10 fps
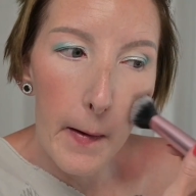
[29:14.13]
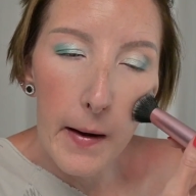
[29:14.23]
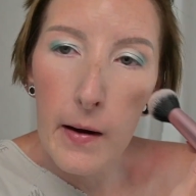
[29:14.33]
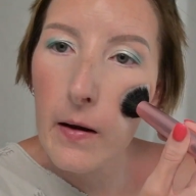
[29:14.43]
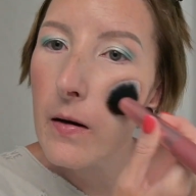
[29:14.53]

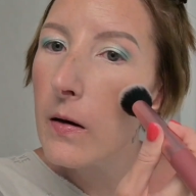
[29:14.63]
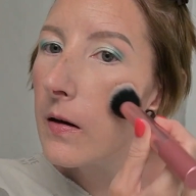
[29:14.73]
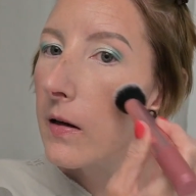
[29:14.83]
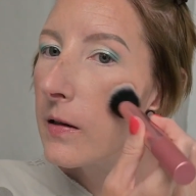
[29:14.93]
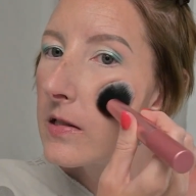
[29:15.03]

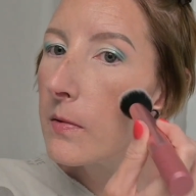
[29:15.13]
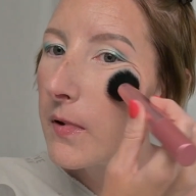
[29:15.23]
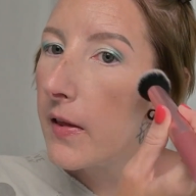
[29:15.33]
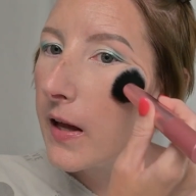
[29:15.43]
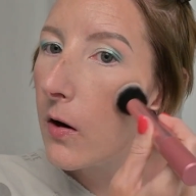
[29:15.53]
and get some
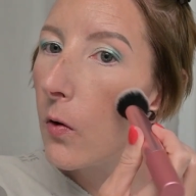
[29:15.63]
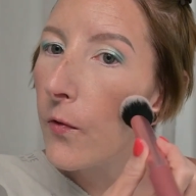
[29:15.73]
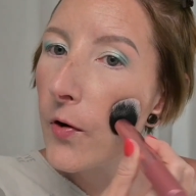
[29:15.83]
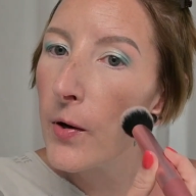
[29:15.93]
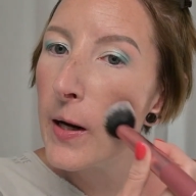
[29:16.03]
of that
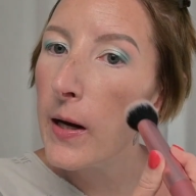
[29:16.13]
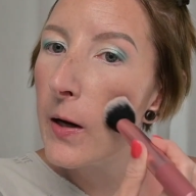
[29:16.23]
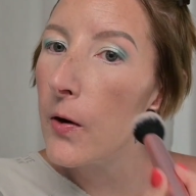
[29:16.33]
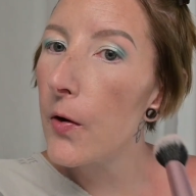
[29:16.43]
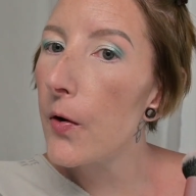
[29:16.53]
over
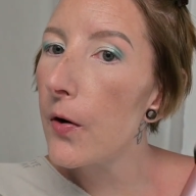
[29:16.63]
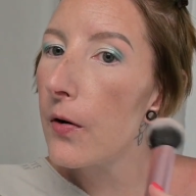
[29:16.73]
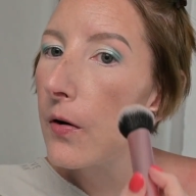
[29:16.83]
here.